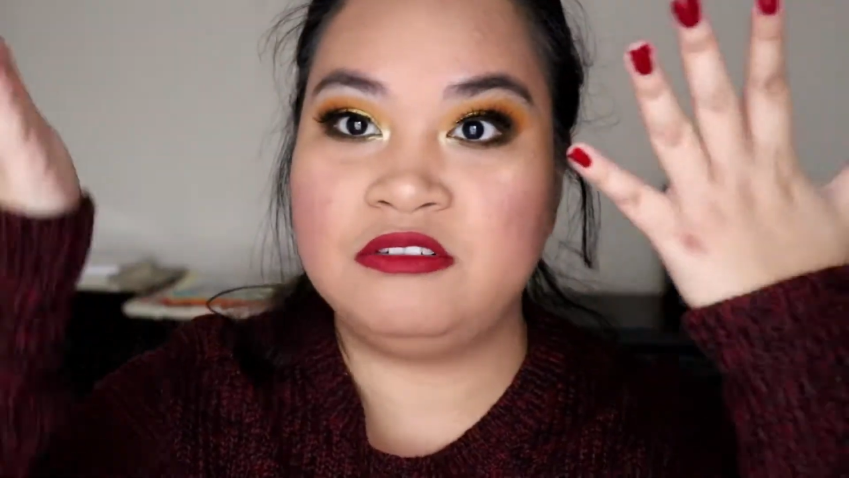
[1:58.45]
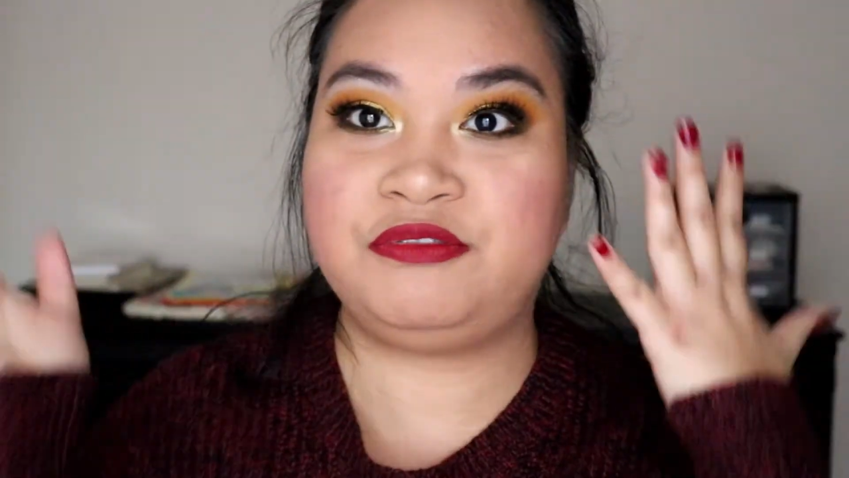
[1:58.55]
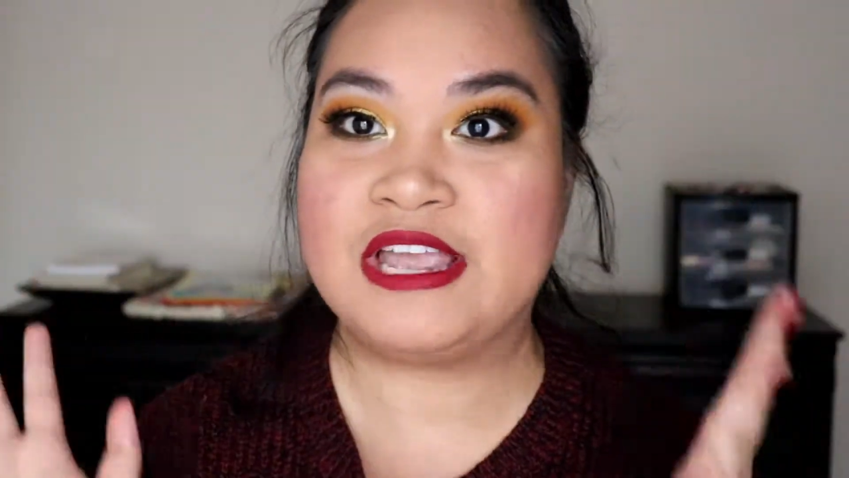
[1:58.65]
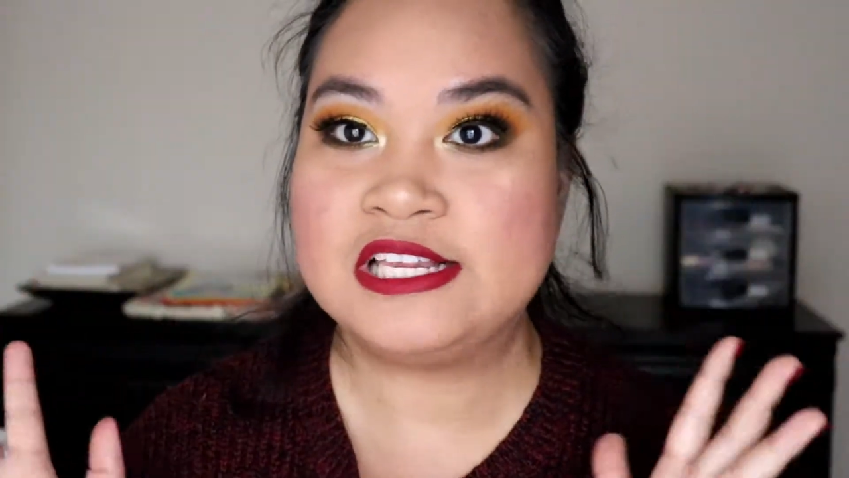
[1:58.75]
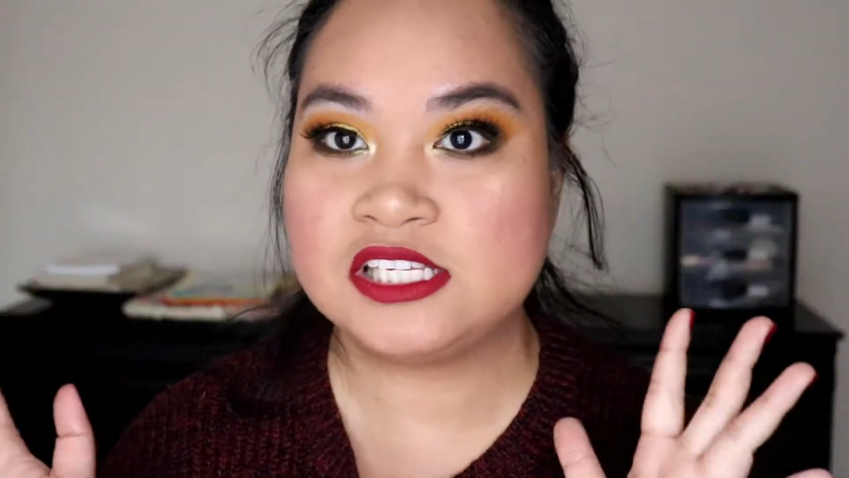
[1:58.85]

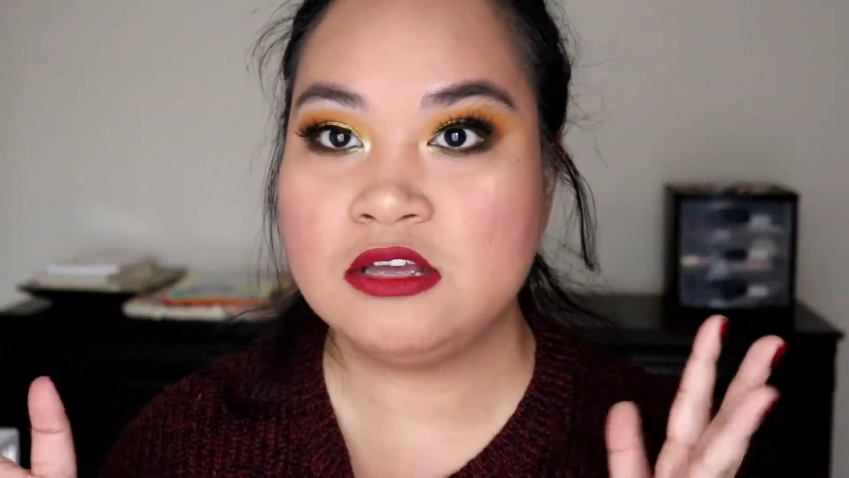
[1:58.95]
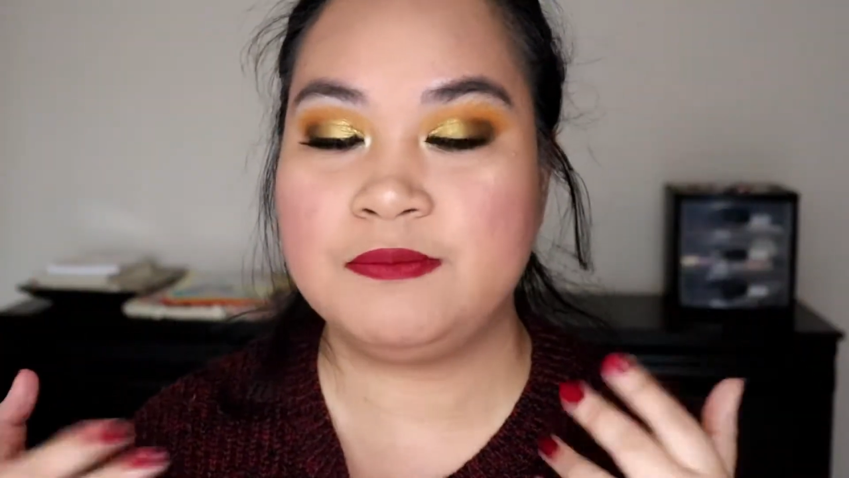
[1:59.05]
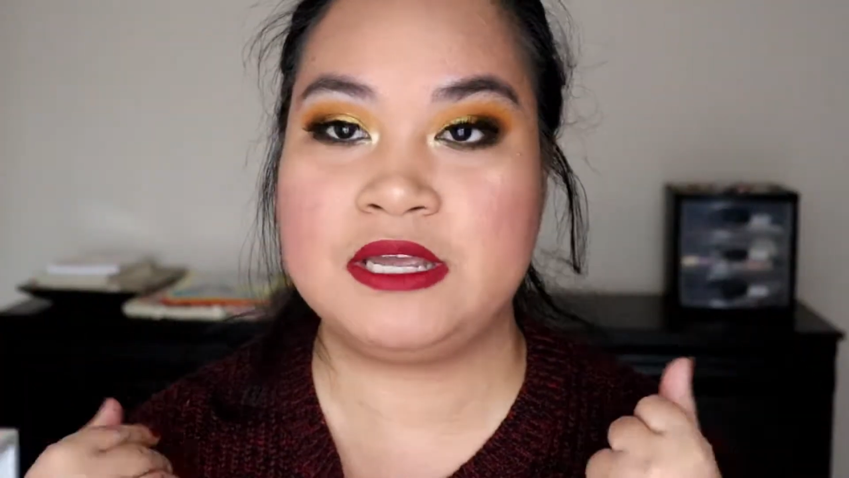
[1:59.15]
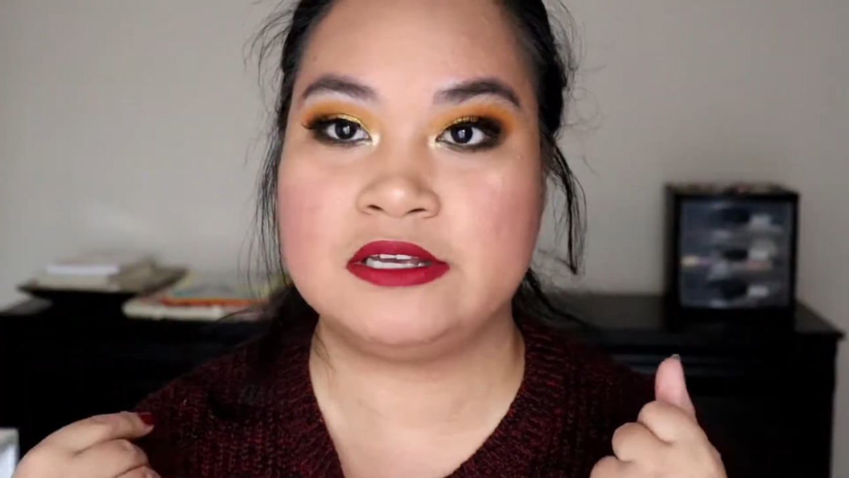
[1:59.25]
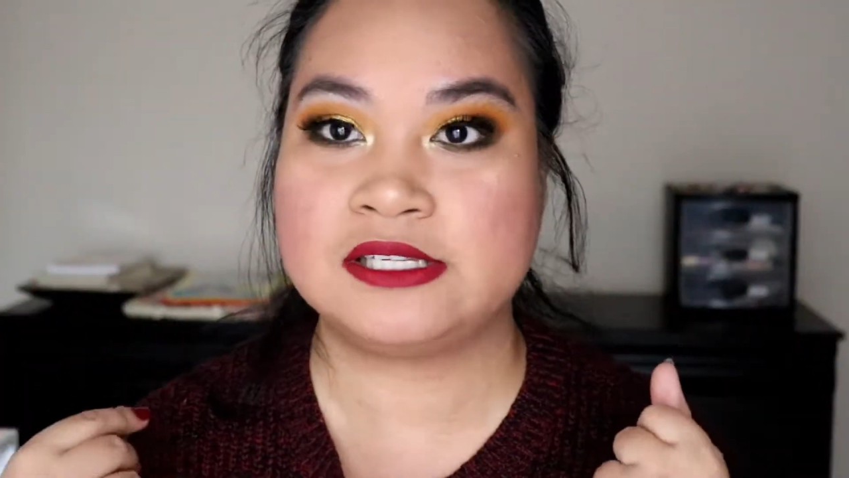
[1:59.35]
face look
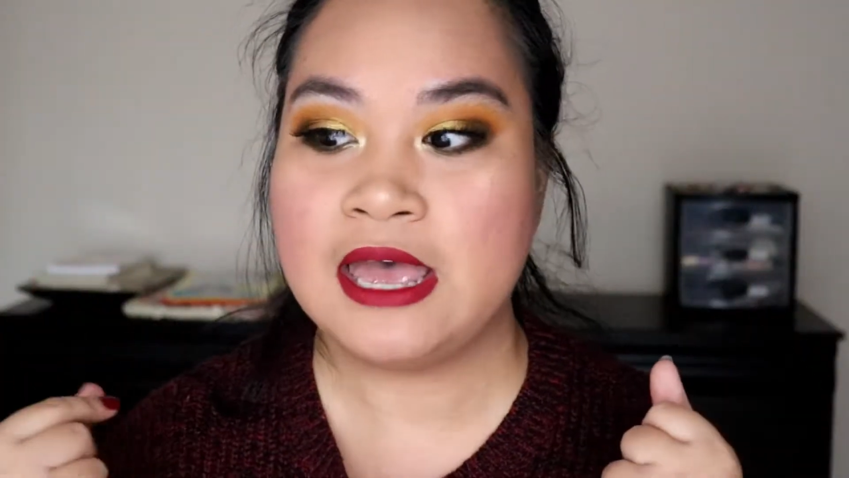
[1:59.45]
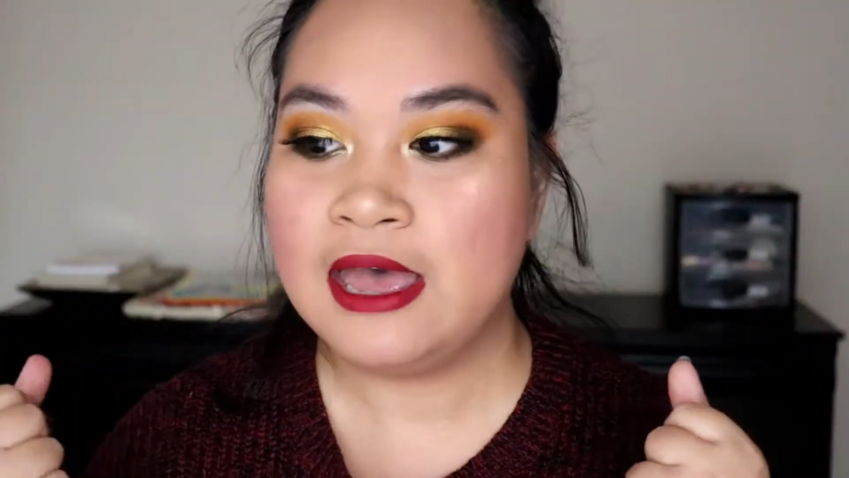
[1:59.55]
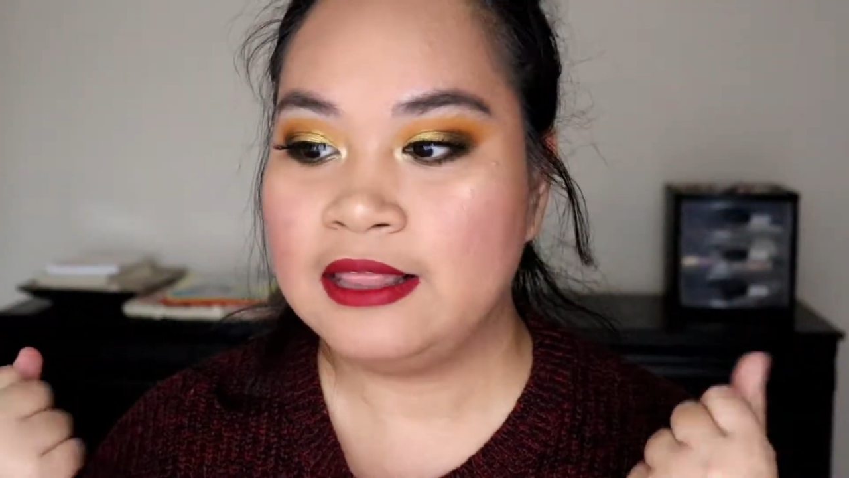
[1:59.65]
because,